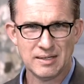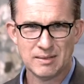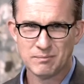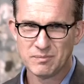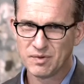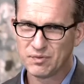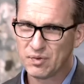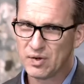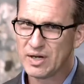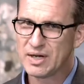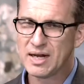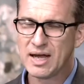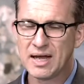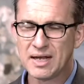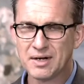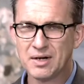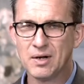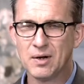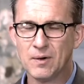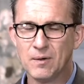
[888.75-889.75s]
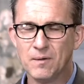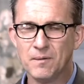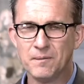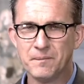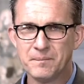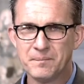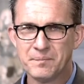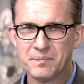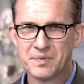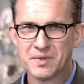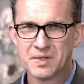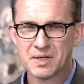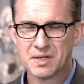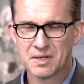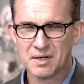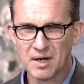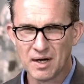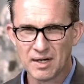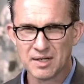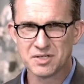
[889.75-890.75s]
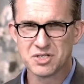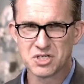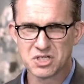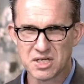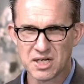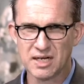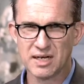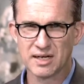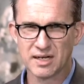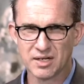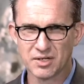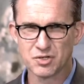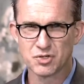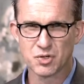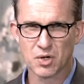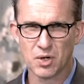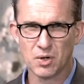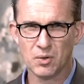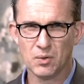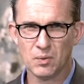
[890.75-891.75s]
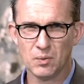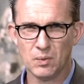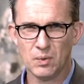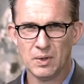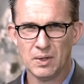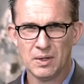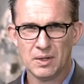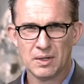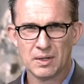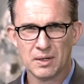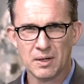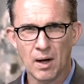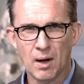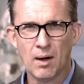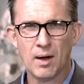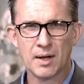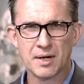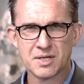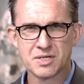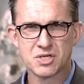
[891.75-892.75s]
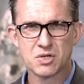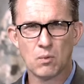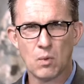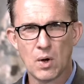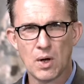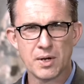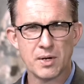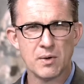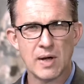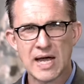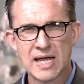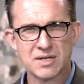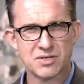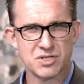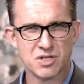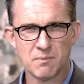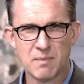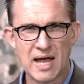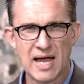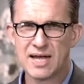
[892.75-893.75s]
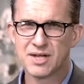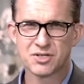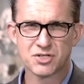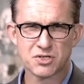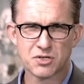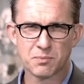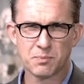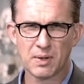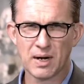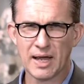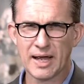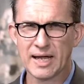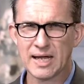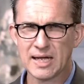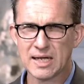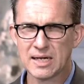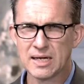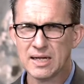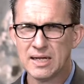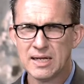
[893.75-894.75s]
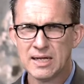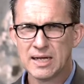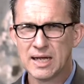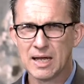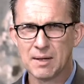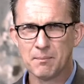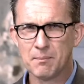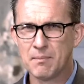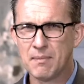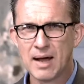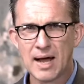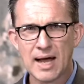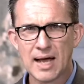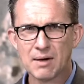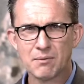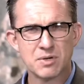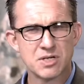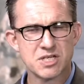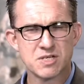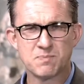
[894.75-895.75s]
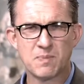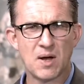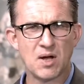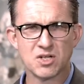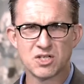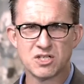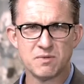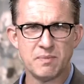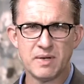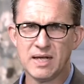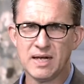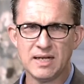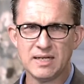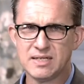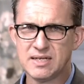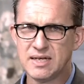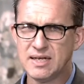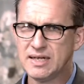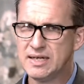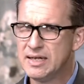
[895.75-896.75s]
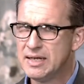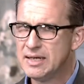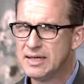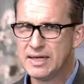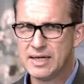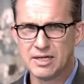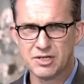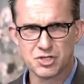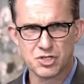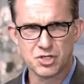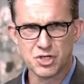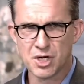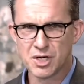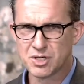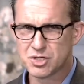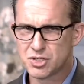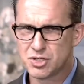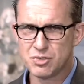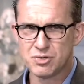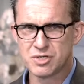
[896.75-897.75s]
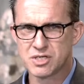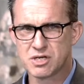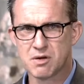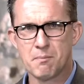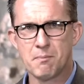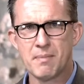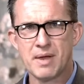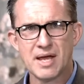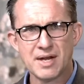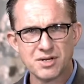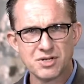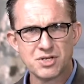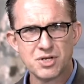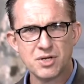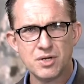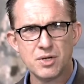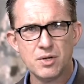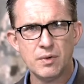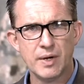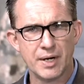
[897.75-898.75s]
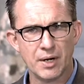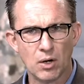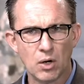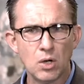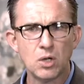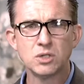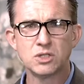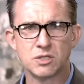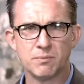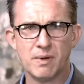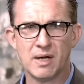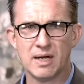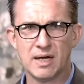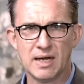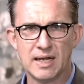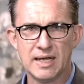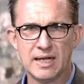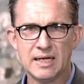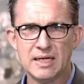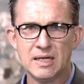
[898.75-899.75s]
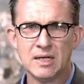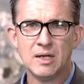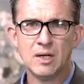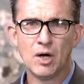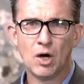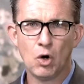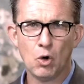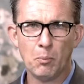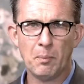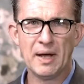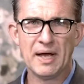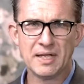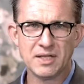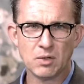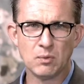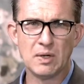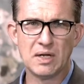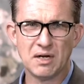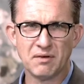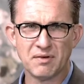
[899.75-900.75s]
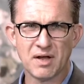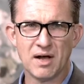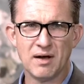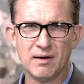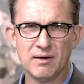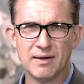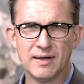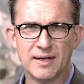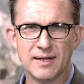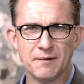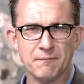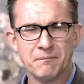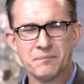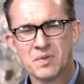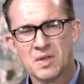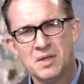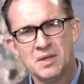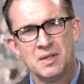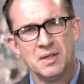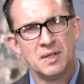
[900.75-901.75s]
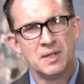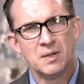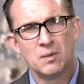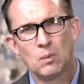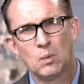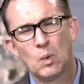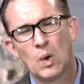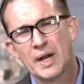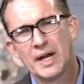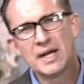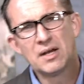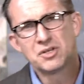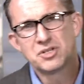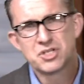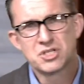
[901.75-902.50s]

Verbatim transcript: but friend, I know God's still in control. God is the one who has the master plan, and my responsibility is just to submit to and ultimately obey the will of God. What else